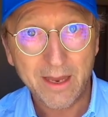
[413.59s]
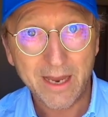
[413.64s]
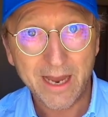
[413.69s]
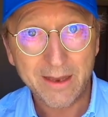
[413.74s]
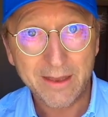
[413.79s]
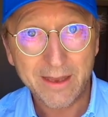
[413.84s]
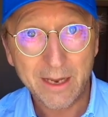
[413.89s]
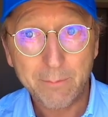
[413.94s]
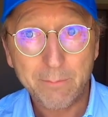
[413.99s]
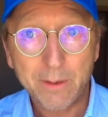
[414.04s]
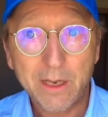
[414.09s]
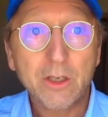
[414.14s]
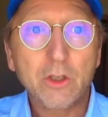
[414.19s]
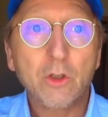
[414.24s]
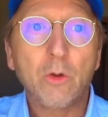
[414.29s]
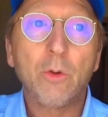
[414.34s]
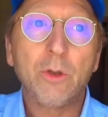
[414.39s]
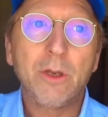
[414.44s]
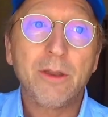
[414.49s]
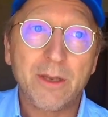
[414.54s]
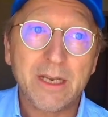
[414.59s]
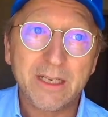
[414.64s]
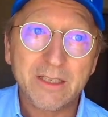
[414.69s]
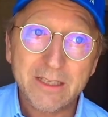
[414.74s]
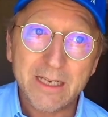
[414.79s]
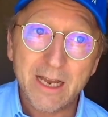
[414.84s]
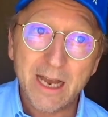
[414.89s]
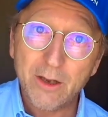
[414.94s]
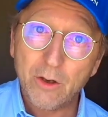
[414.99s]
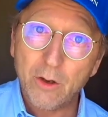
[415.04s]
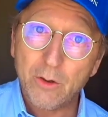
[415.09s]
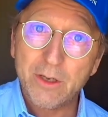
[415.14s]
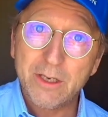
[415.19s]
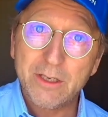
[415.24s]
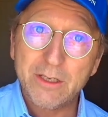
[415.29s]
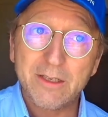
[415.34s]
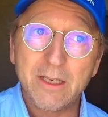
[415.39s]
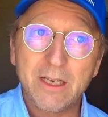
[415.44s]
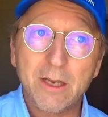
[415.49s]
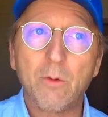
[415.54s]
and then make sure that they stand on
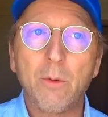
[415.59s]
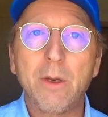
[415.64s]
this thing